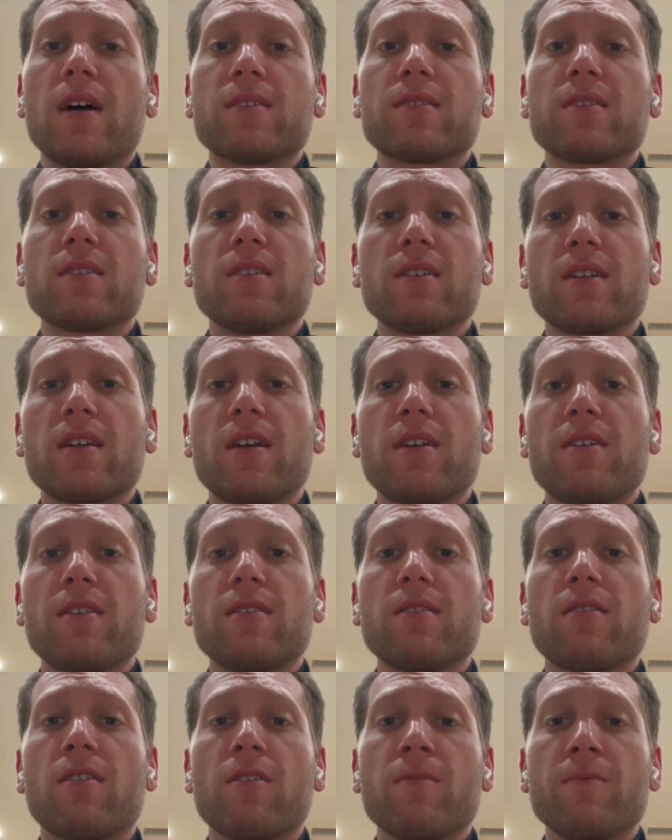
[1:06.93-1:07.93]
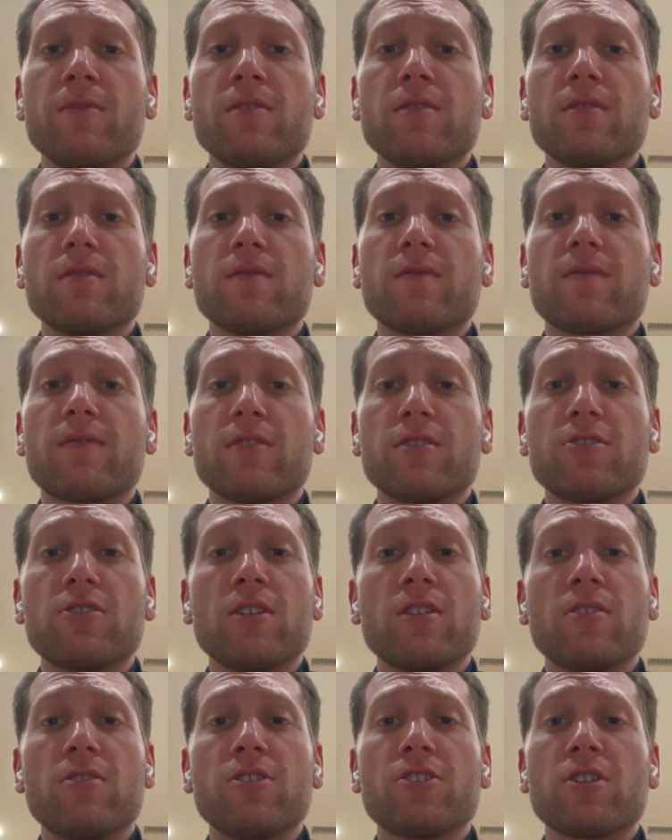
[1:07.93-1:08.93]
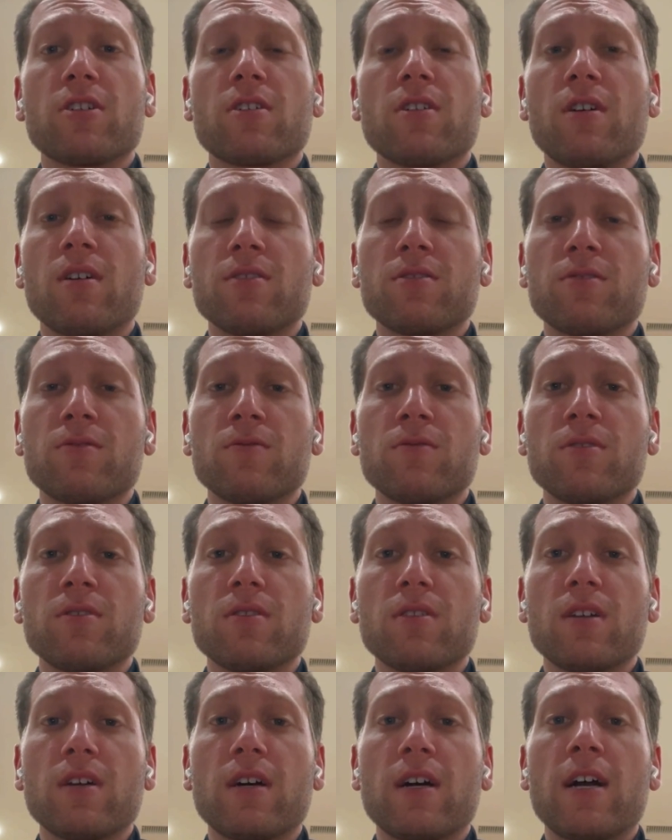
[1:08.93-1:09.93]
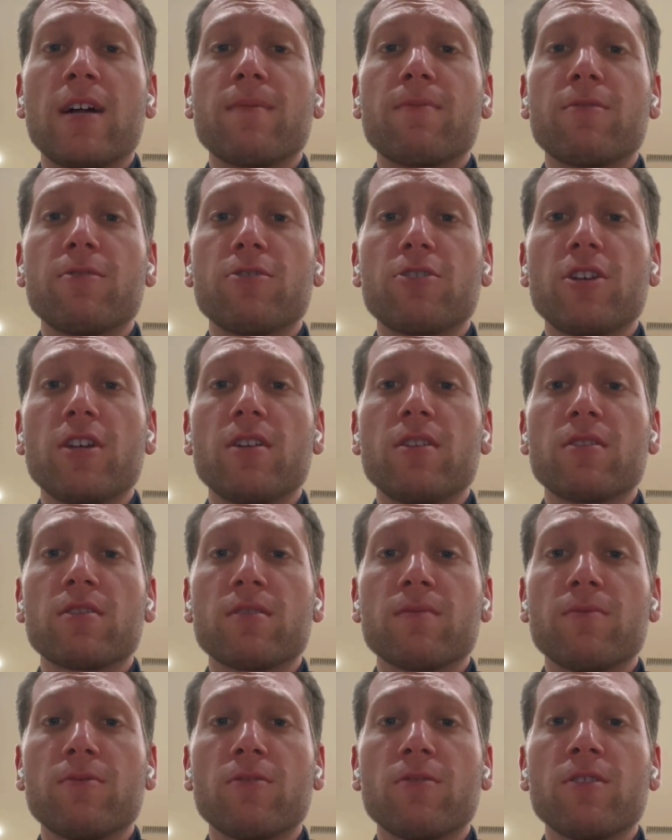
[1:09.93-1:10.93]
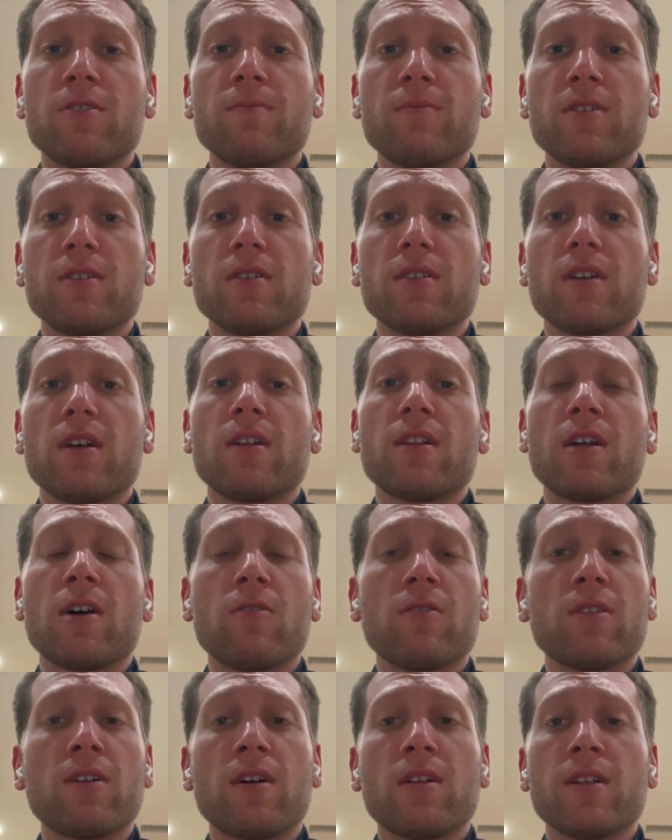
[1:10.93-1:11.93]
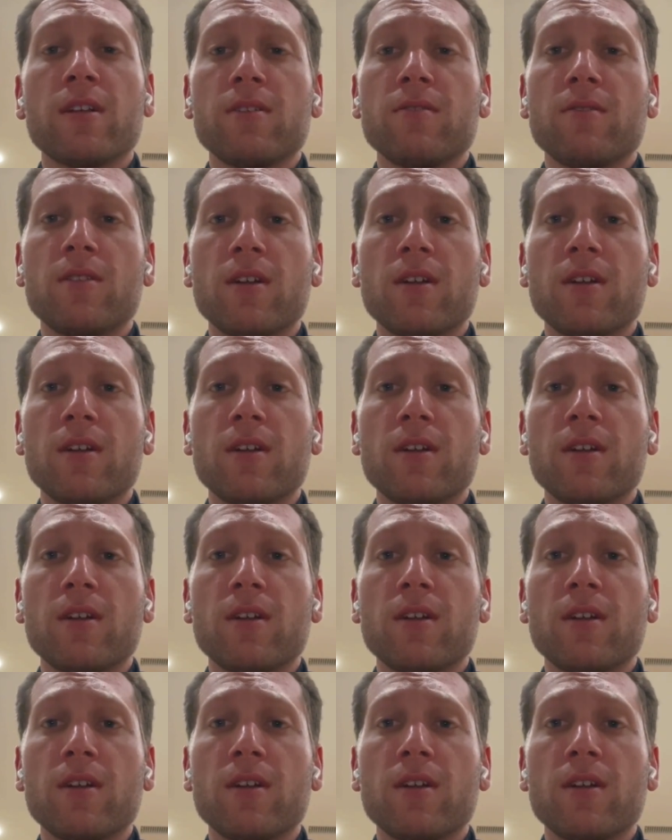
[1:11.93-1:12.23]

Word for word: as a Hungarian Armenian first generation college student, I appreciate your support in me and I will not let you